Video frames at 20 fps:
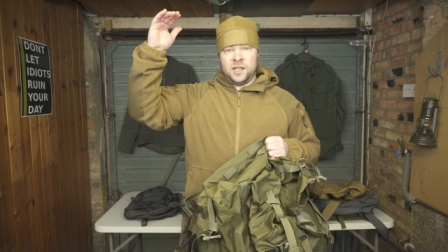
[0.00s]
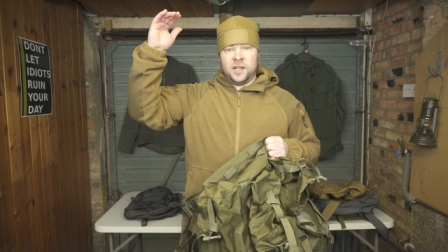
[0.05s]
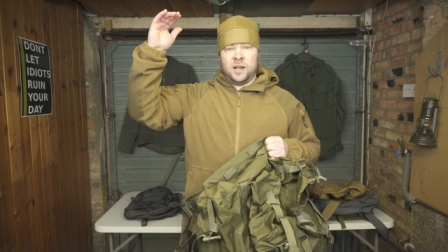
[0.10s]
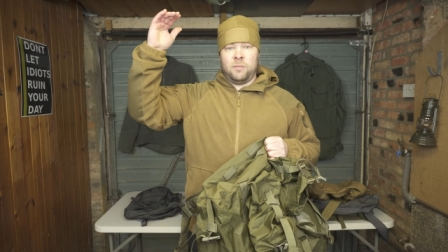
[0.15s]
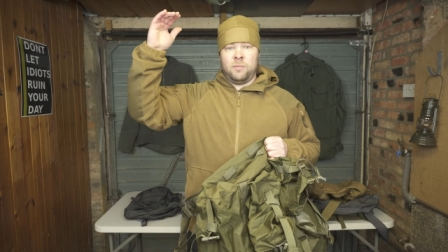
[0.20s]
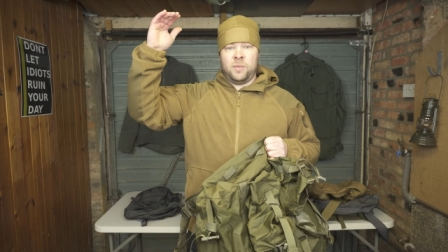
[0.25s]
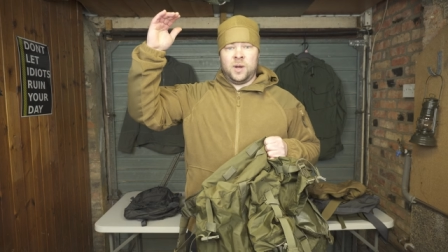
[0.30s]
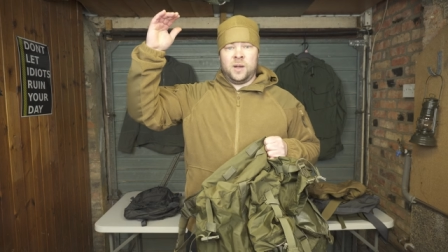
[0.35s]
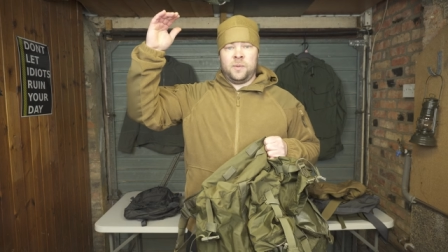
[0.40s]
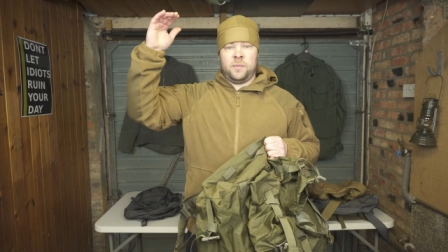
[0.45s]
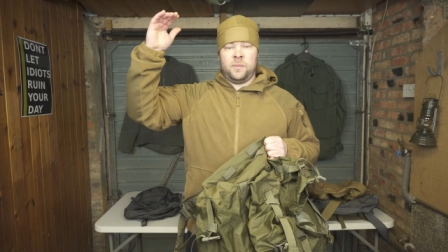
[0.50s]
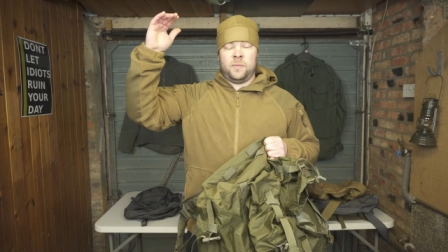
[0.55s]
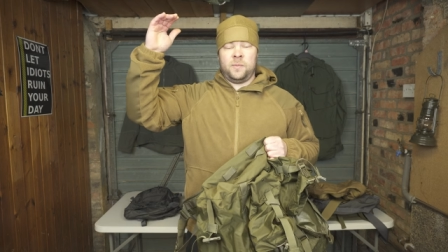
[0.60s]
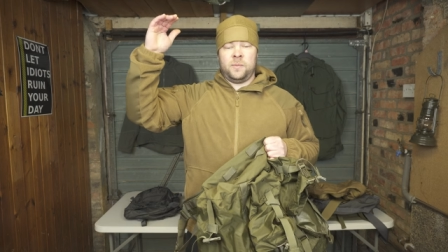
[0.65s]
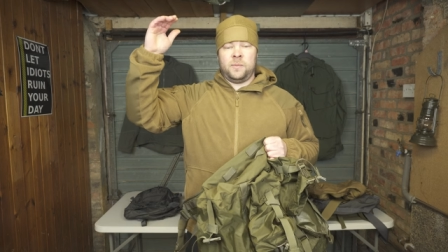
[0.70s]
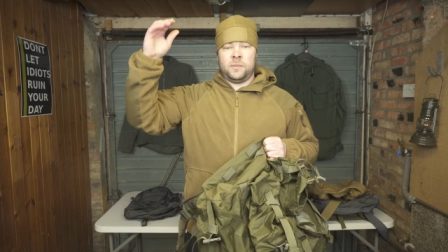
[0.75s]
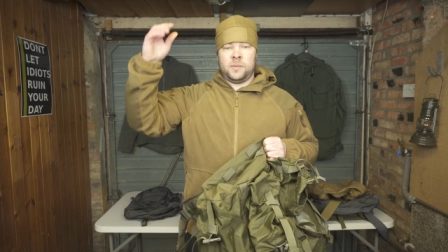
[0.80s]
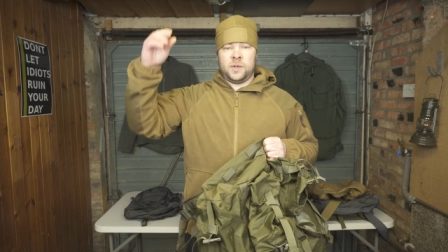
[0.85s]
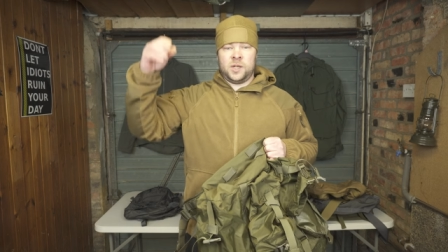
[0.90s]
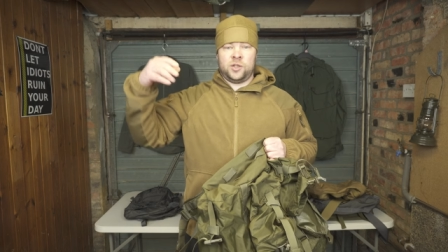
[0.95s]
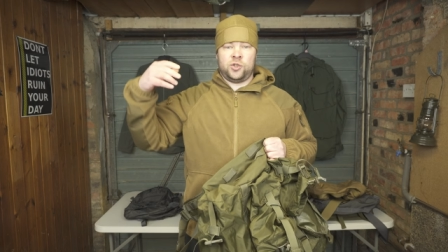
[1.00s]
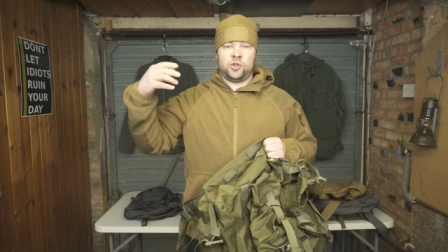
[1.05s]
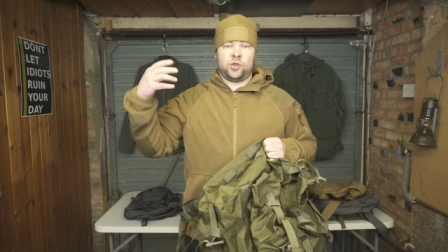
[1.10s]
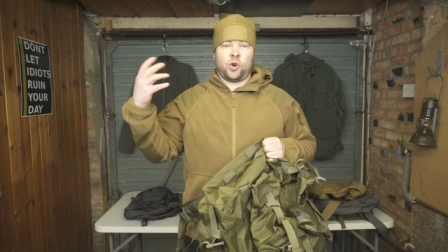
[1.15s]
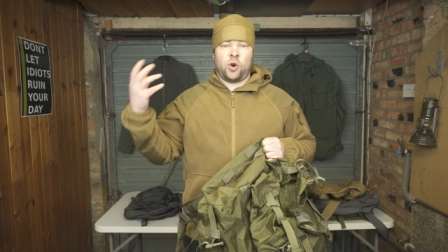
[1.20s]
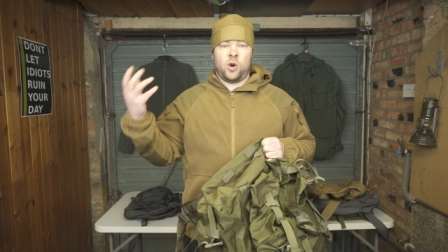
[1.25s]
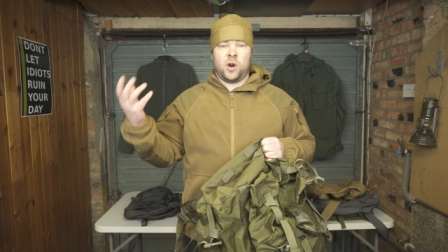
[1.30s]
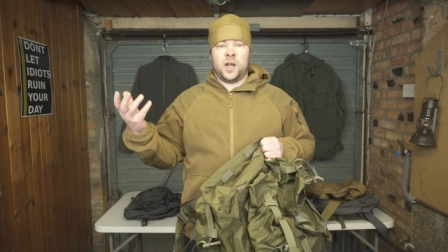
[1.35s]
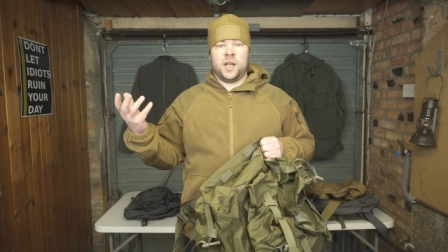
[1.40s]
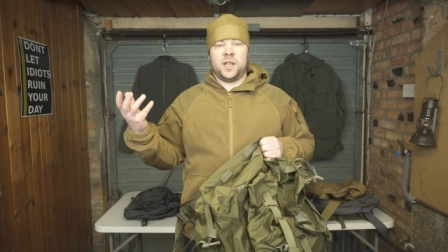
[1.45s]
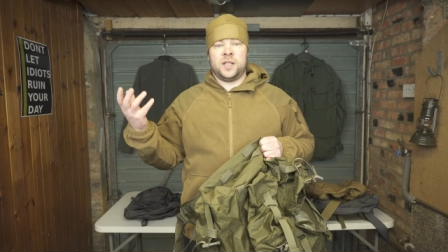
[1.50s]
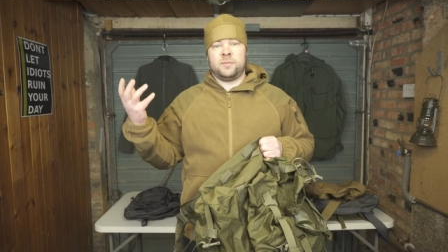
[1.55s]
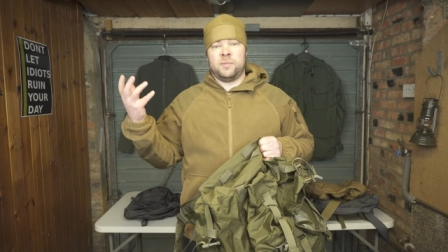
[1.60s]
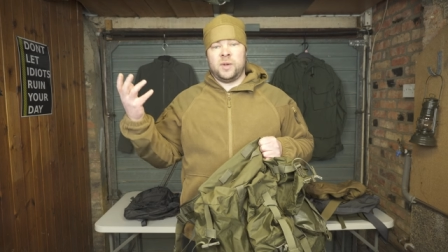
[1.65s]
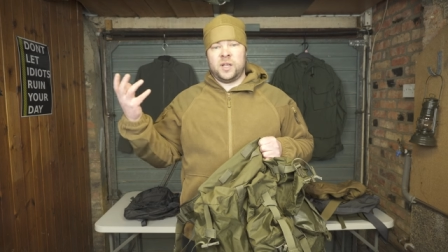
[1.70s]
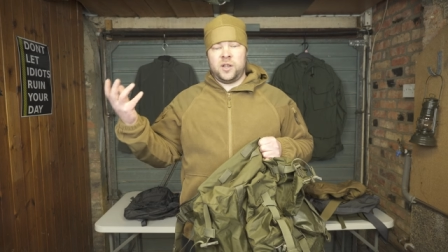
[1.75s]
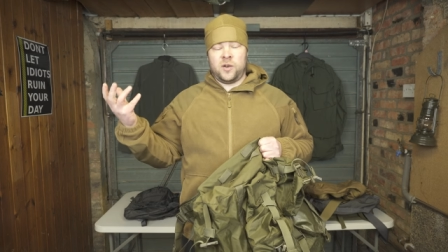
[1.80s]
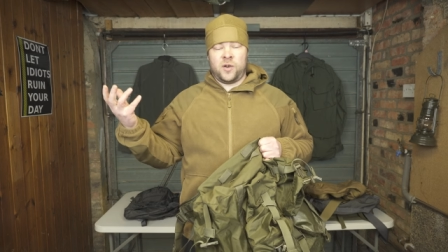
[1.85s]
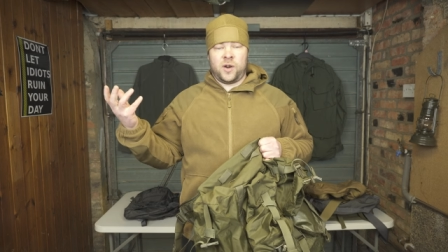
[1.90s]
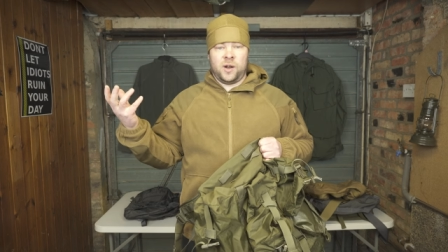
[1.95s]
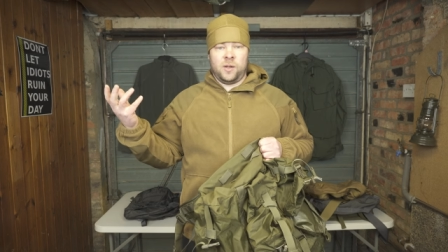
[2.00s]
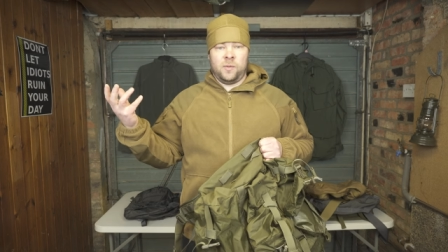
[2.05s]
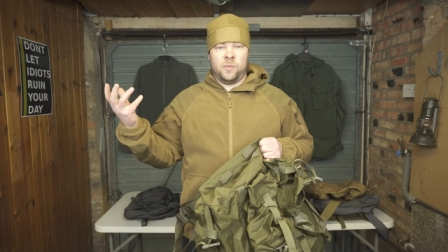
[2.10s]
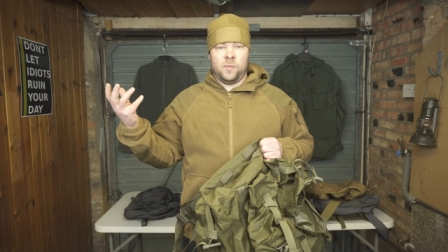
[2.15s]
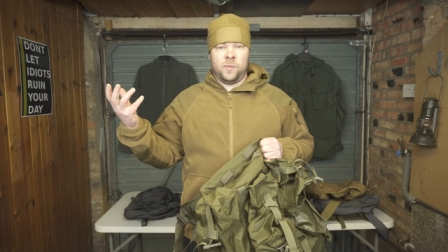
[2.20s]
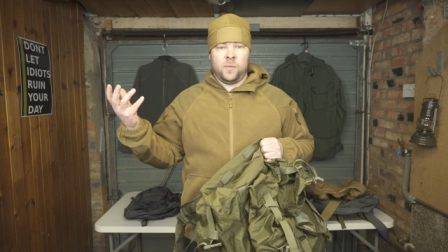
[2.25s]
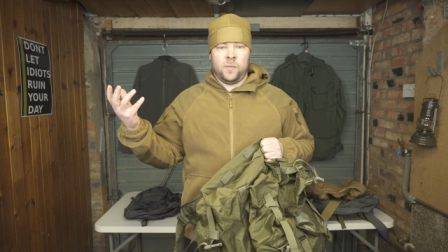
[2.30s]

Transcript: number, the stronger is material.